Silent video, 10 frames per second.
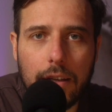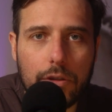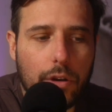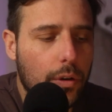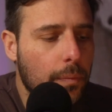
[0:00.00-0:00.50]

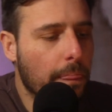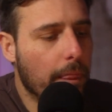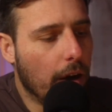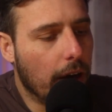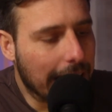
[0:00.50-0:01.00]
So
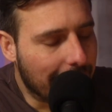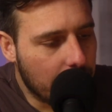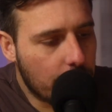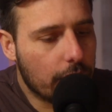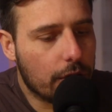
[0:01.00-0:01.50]
in
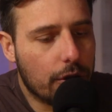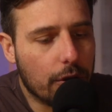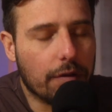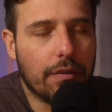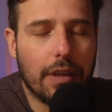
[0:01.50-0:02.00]
addition
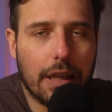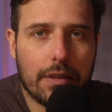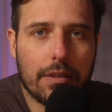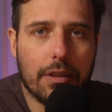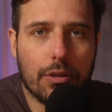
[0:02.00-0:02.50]
to the
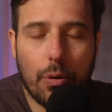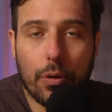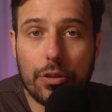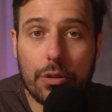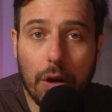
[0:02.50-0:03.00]
Venus in
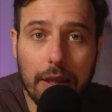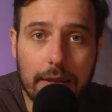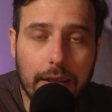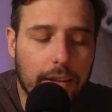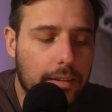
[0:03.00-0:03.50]
Taurus
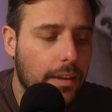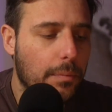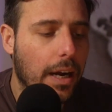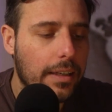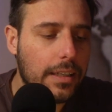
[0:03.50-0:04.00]
qualities, there
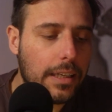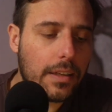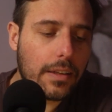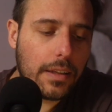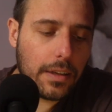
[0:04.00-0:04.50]
might
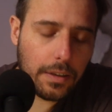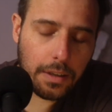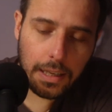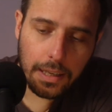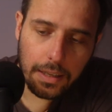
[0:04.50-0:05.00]
need the
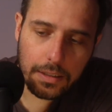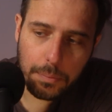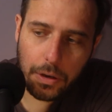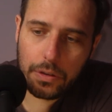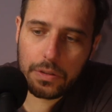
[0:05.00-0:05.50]

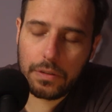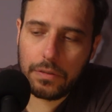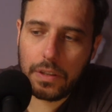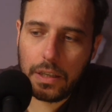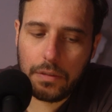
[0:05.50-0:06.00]
experience
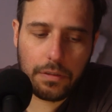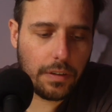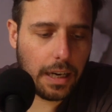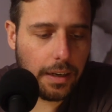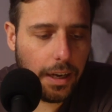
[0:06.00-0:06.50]
of the need for
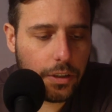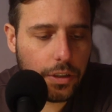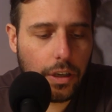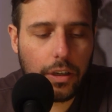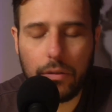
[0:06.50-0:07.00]

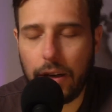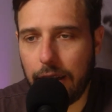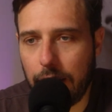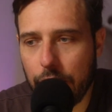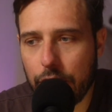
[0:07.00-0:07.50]
validation and
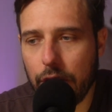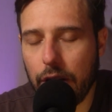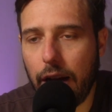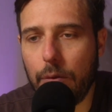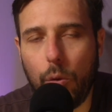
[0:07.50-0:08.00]

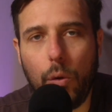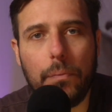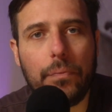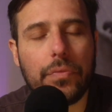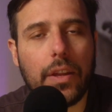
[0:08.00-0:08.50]
recognition and warm